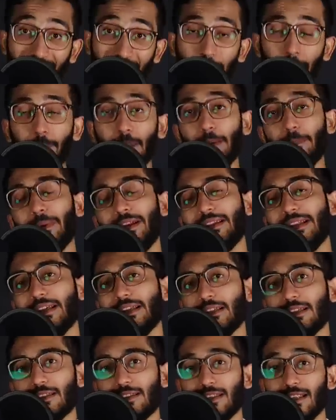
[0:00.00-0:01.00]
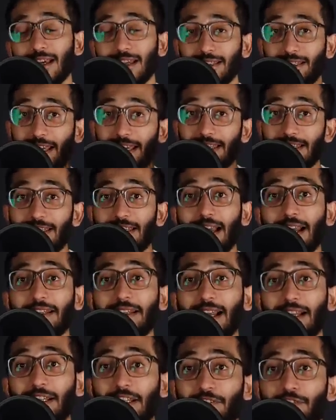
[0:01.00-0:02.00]
I keep repeating this. The
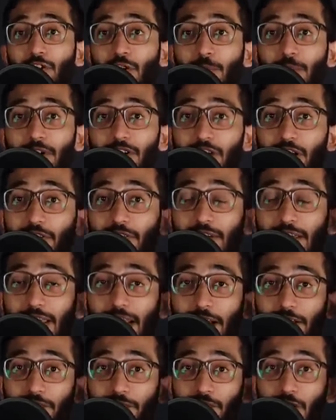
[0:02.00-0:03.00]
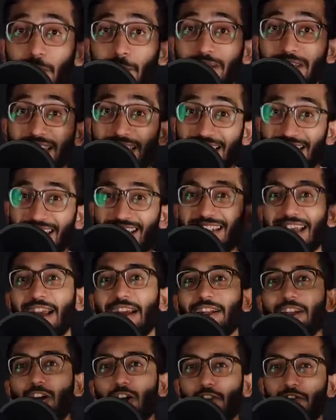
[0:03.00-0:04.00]
insight and information we get from an
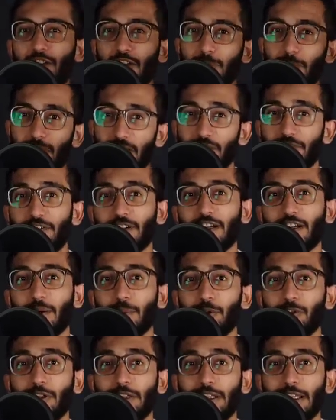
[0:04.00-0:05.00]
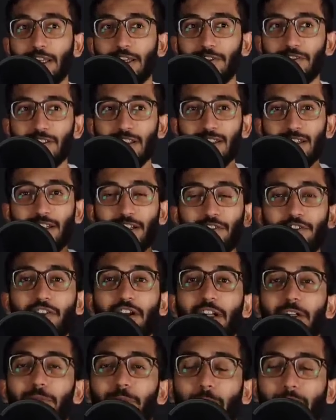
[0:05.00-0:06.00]
insider of a specific community gives us a
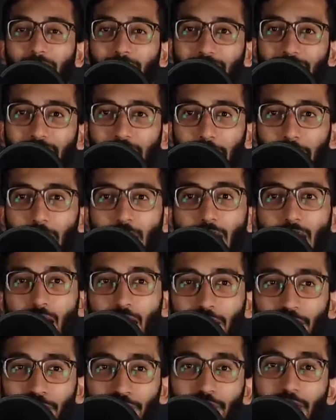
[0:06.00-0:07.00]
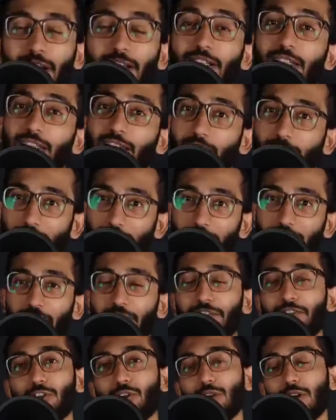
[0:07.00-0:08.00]
different paradigm, a different
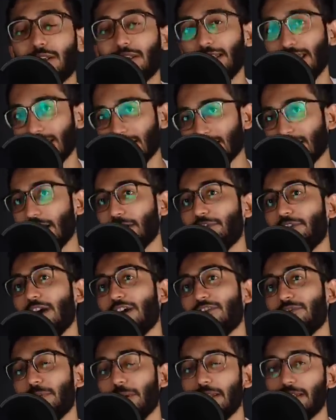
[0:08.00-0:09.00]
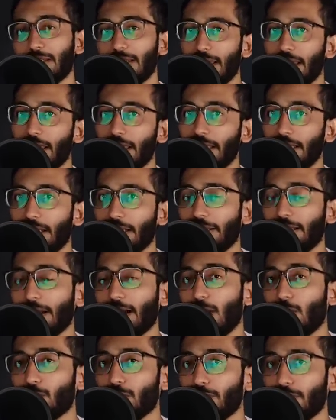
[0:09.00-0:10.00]
narrative to the things that we have been seeing in and
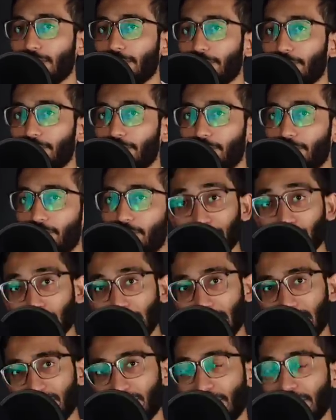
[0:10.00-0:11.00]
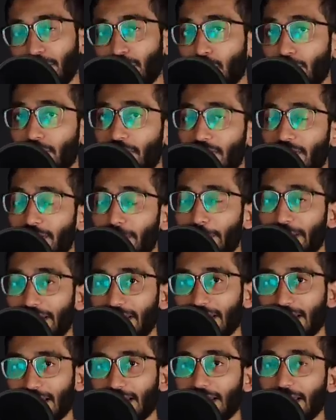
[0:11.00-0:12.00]
around. In today's video, we will be
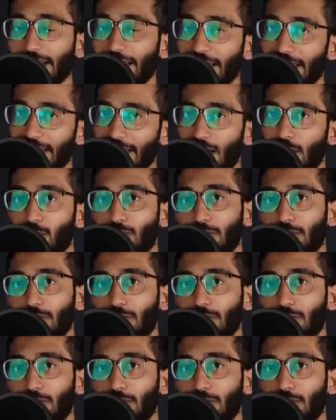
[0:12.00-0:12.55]
discussing these